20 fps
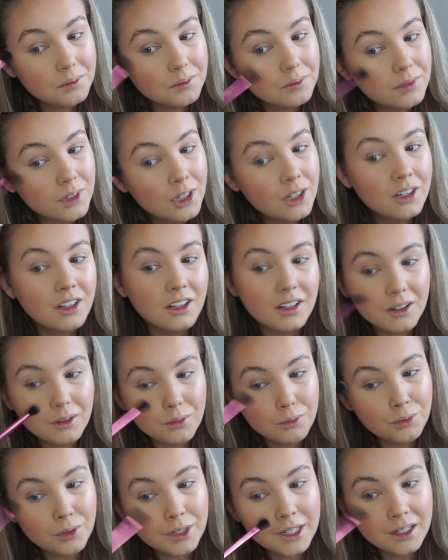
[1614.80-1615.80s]
like
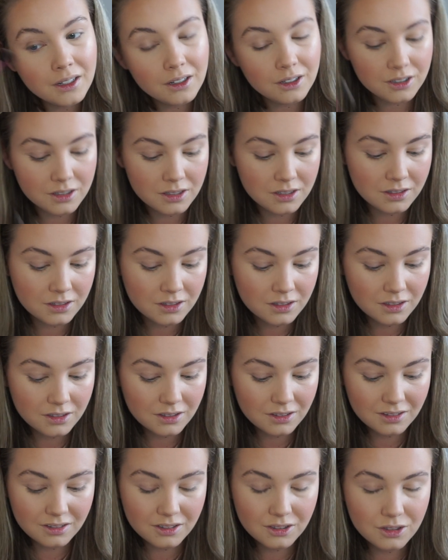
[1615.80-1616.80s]
realised
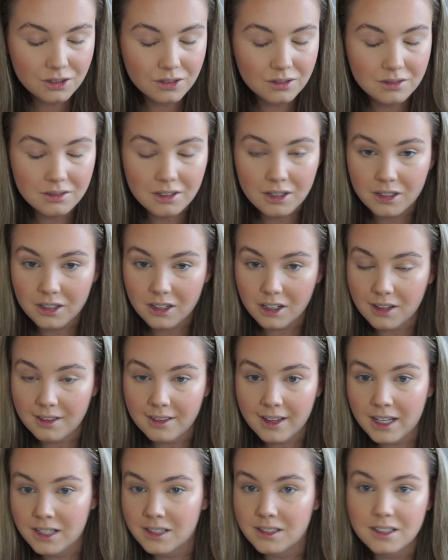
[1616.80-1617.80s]
like
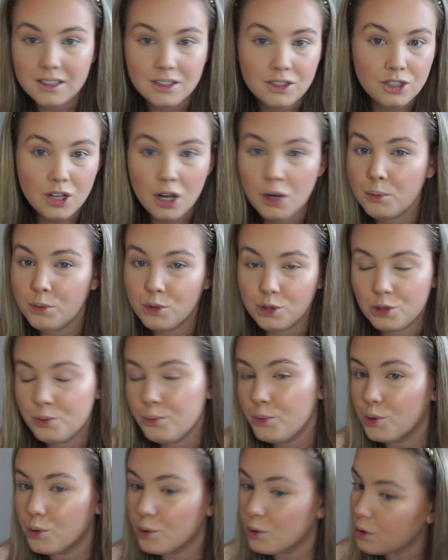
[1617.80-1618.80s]
less is so much
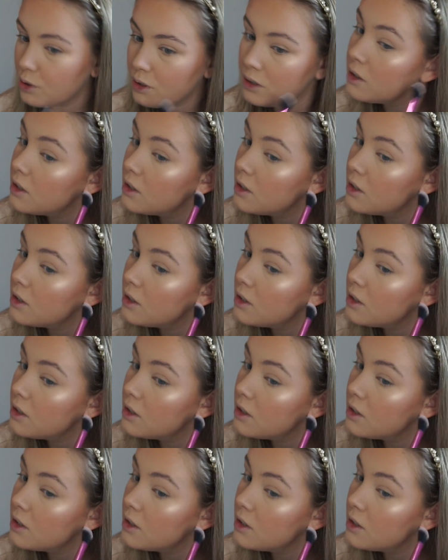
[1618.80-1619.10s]
more.